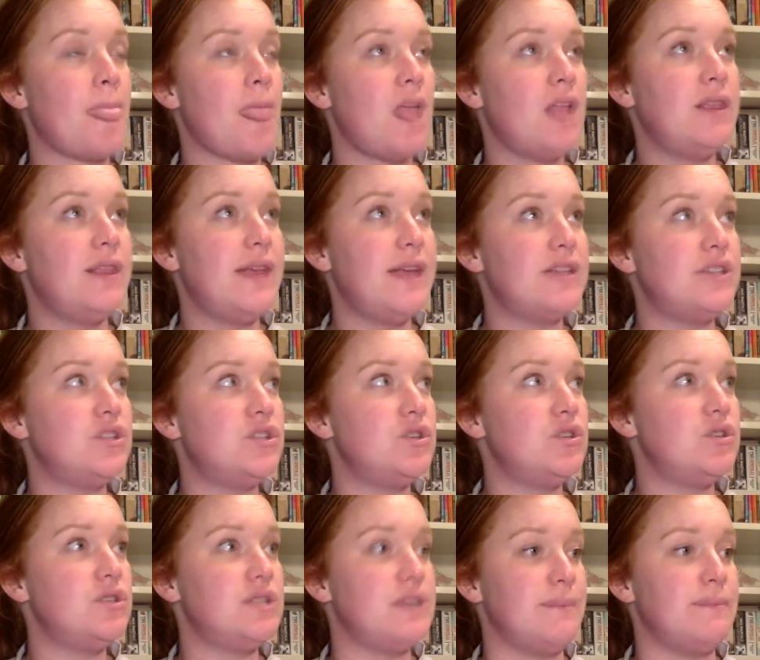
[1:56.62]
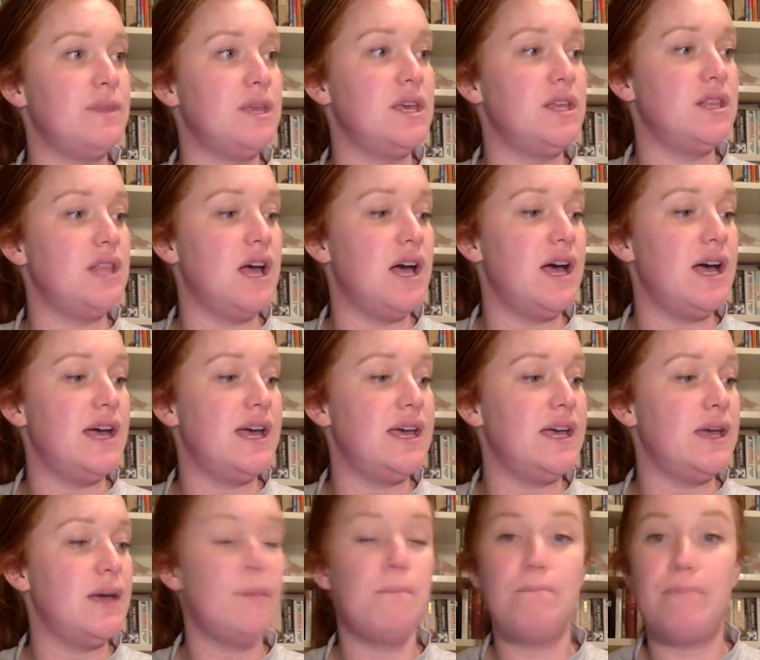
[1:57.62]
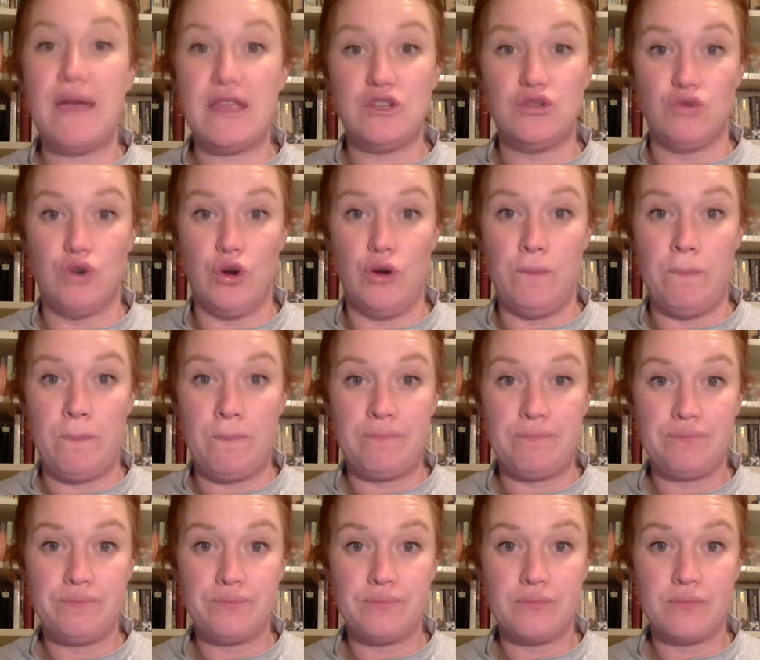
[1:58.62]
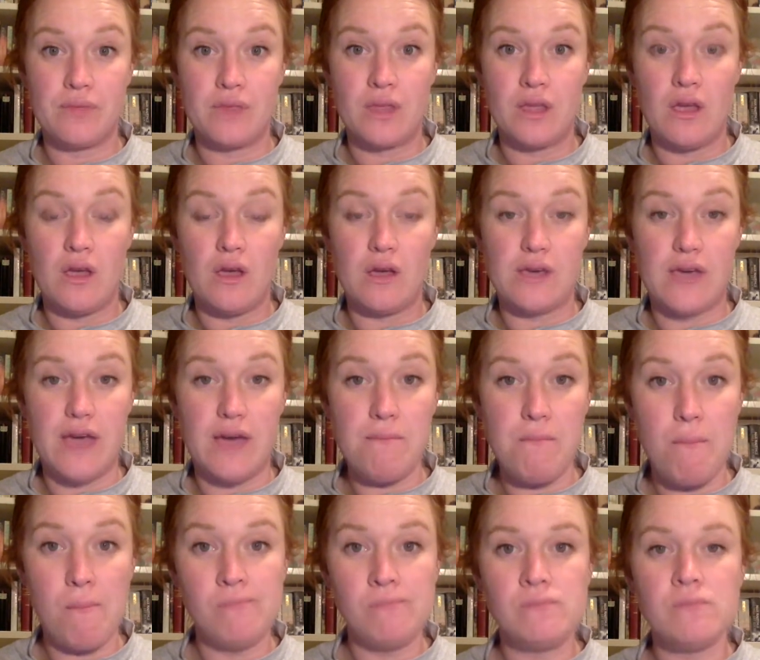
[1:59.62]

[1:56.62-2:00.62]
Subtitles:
let's use something like bedroom, okay?